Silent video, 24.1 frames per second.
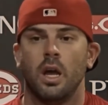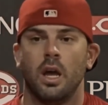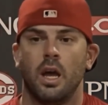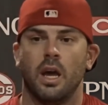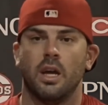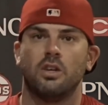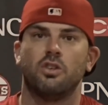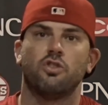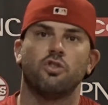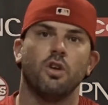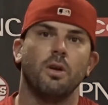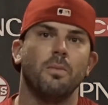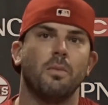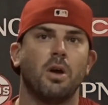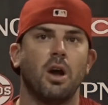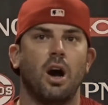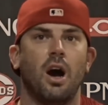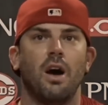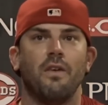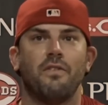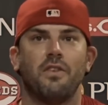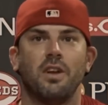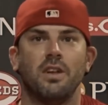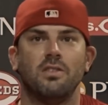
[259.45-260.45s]
extreme
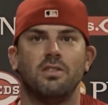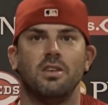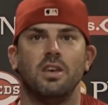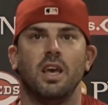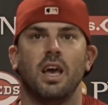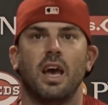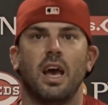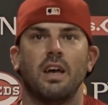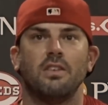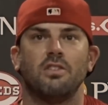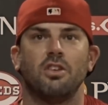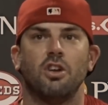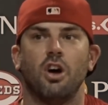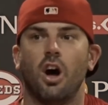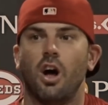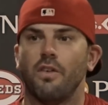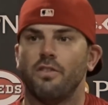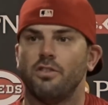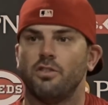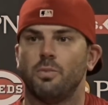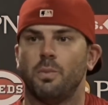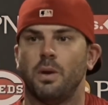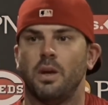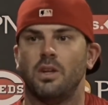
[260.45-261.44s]
confidence he has in all of
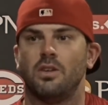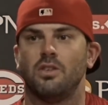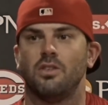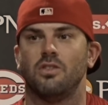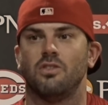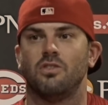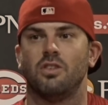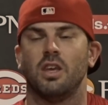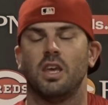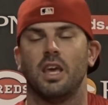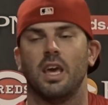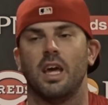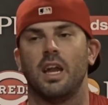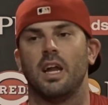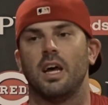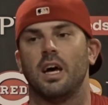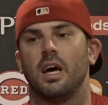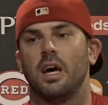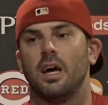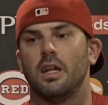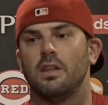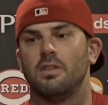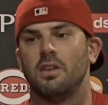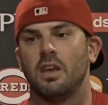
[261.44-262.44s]
his pitches to get
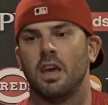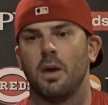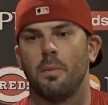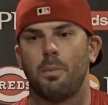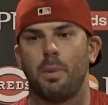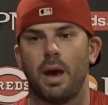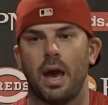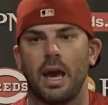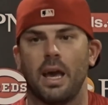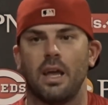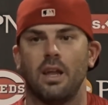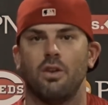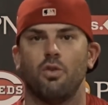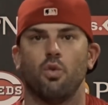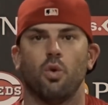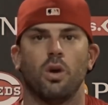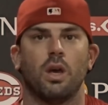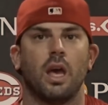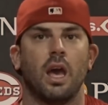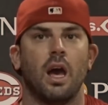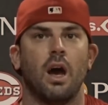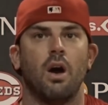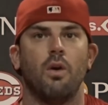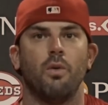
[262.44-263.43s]
uh to get back into a
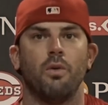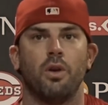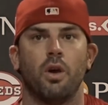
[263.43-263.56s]
count.